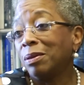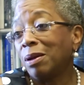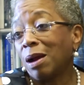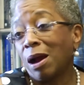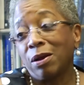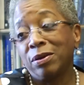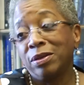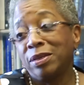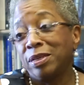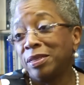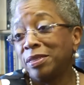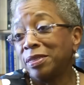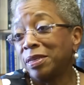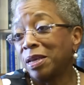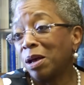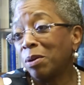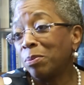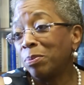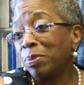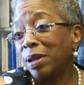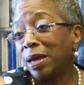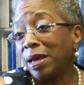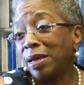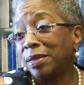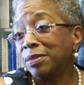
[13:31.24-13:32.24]
our desal
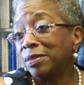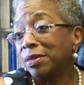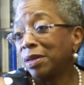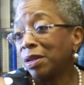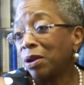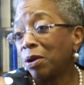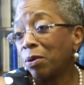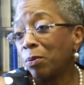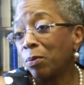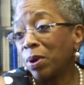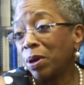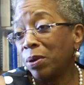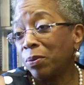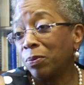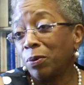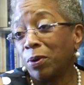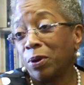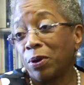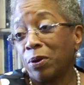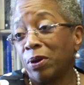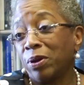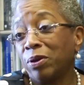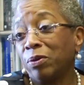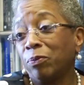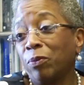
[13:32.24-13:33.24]
plants and our rainwater.
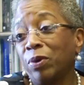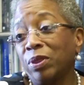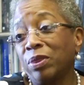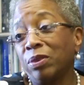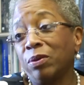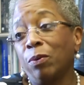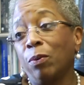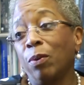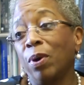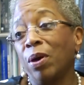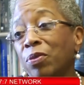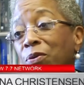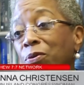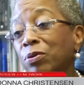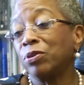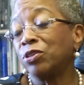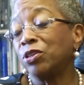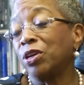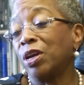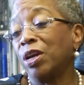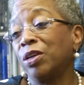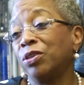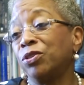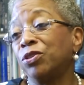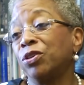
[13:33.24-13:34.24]
And with the weather
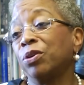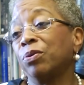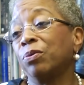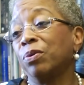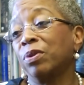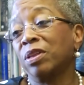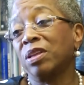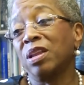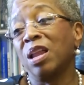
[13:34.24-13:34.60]
changing, with